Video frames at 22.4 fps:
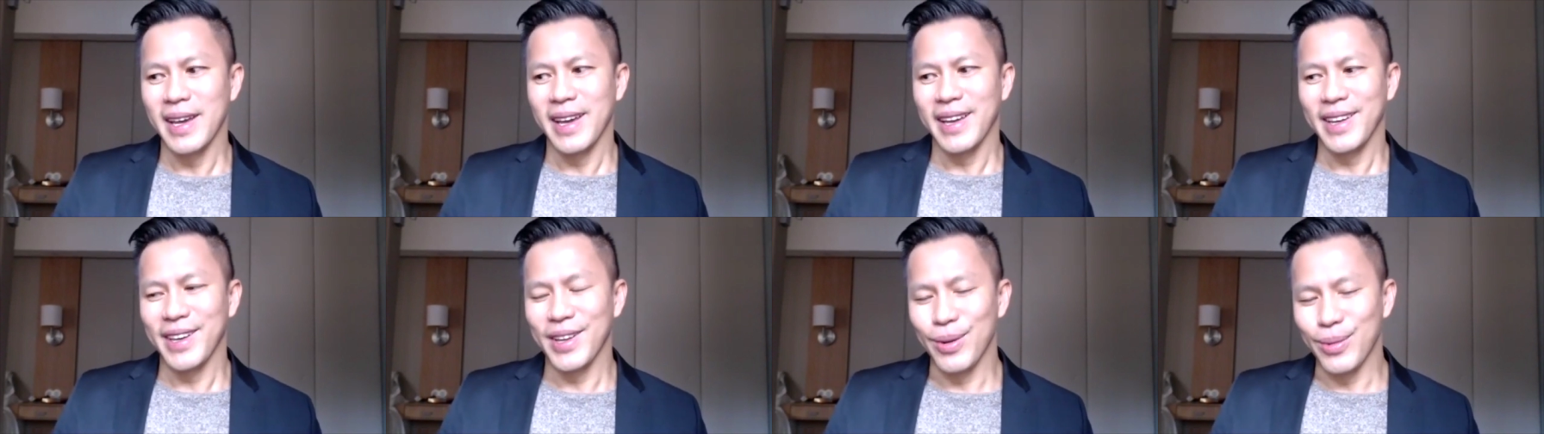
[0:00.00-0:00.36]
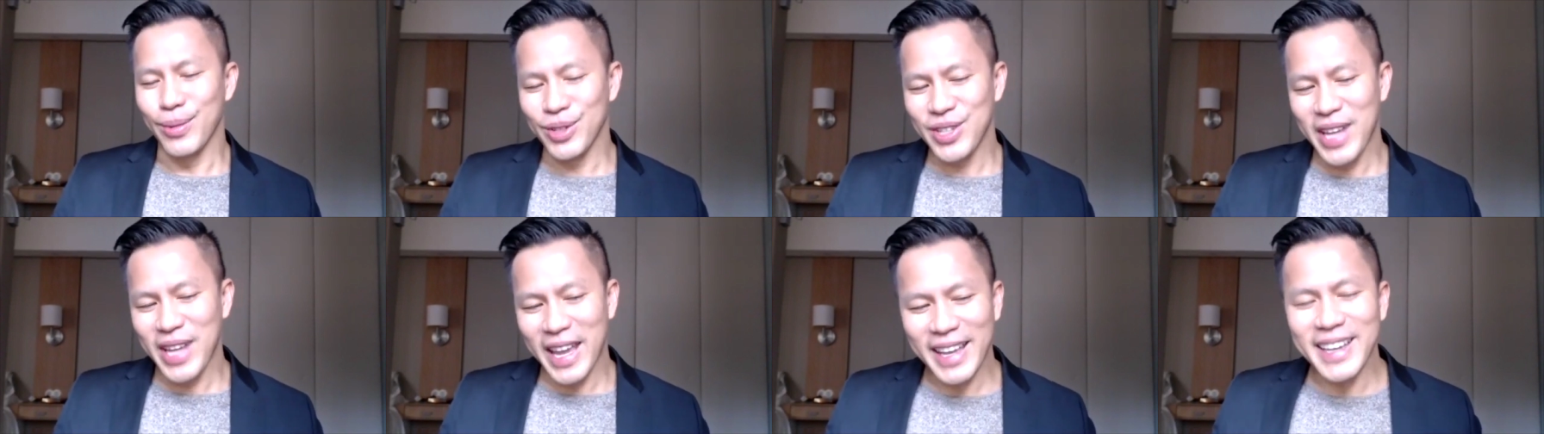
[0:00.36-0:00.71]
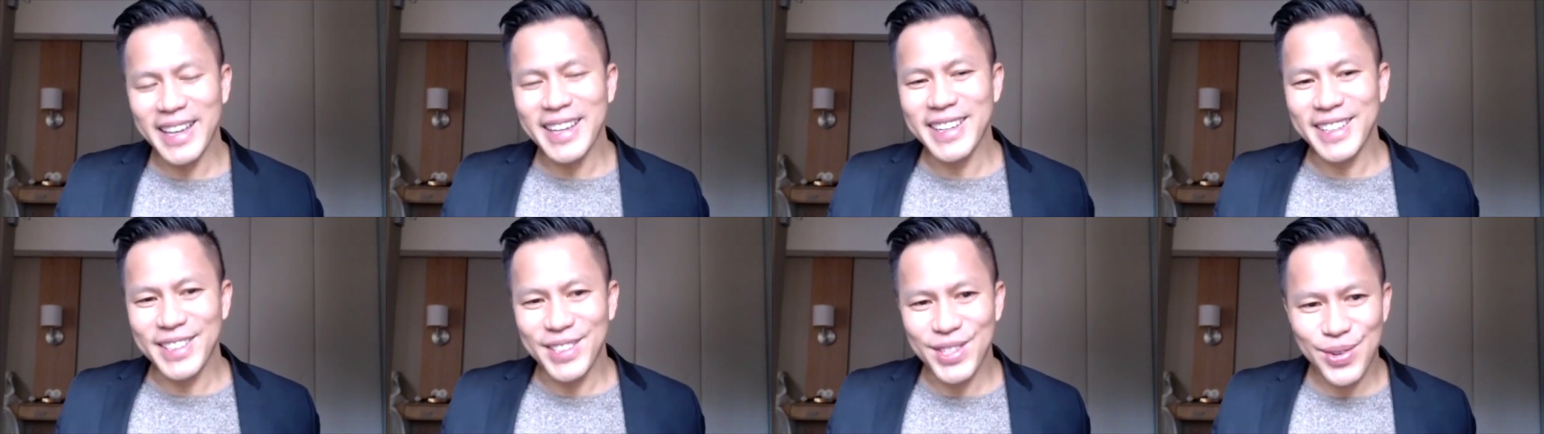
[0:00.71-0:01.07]
we're taking
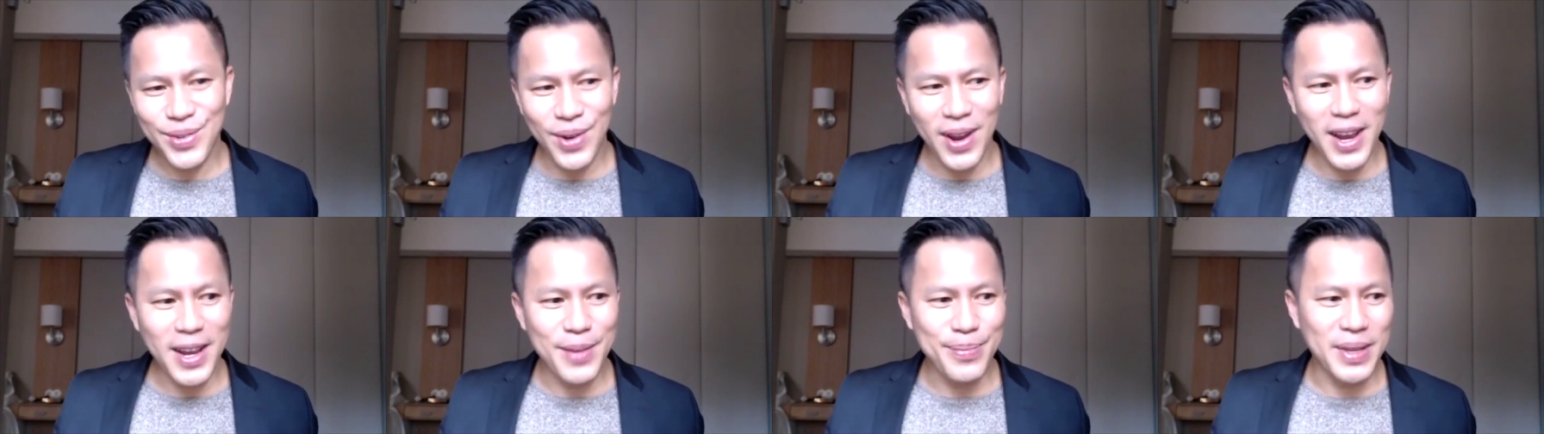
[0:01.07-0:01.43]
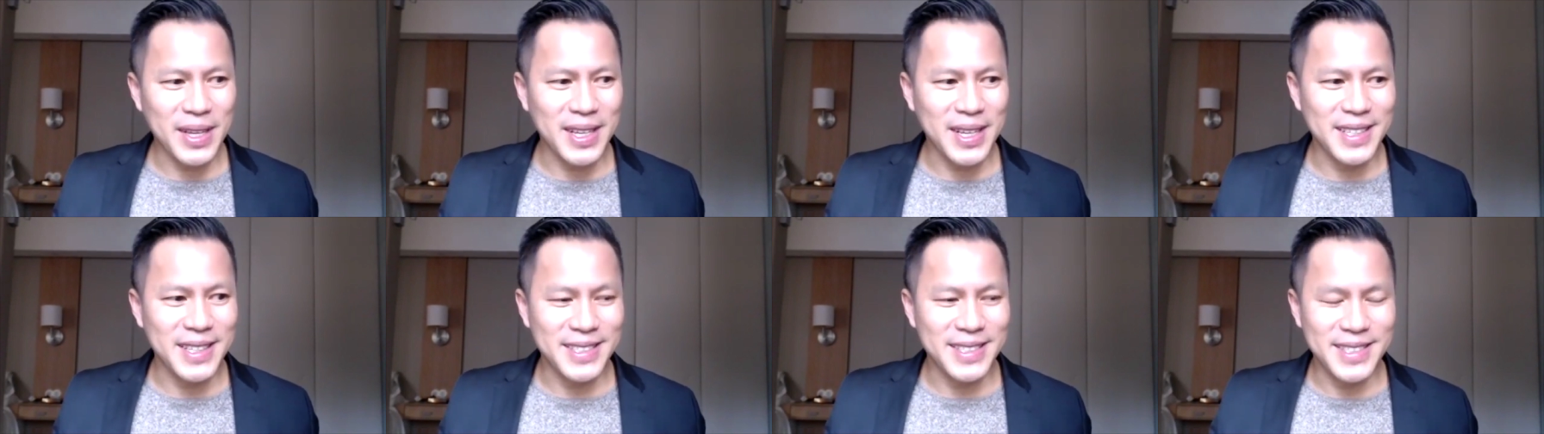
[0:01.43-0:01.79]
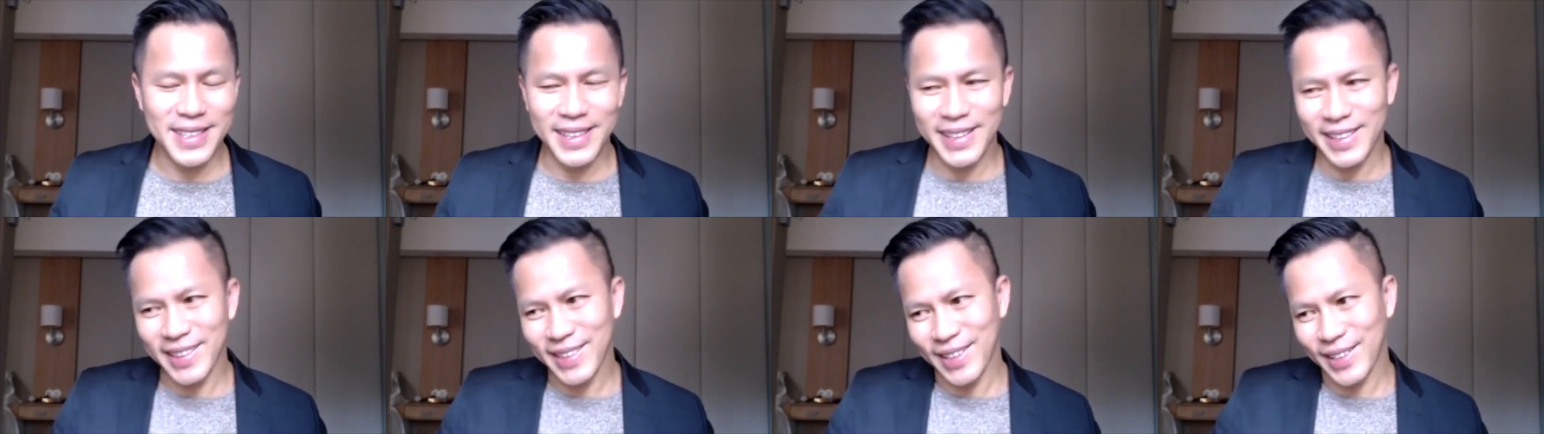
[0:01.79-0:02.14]
it in stride, because
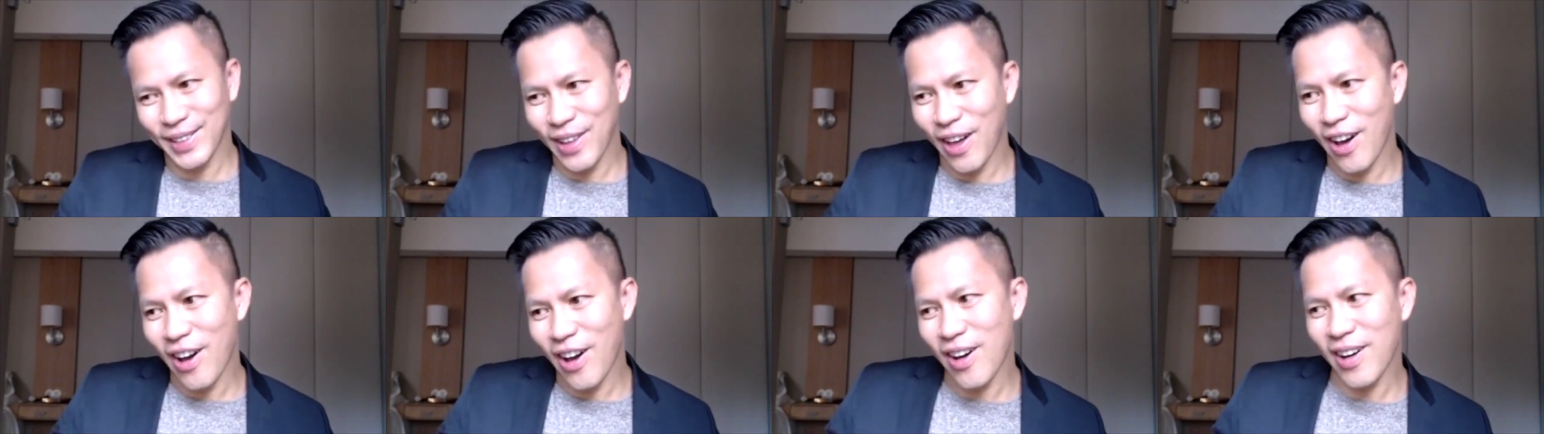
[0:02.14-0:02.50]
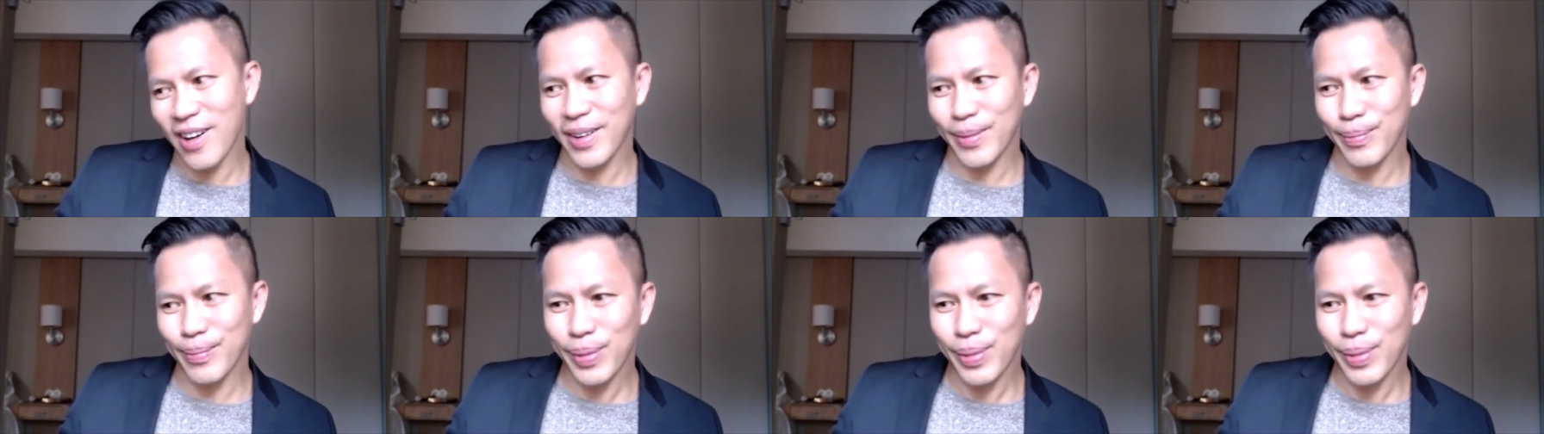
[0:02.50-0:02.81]
in the long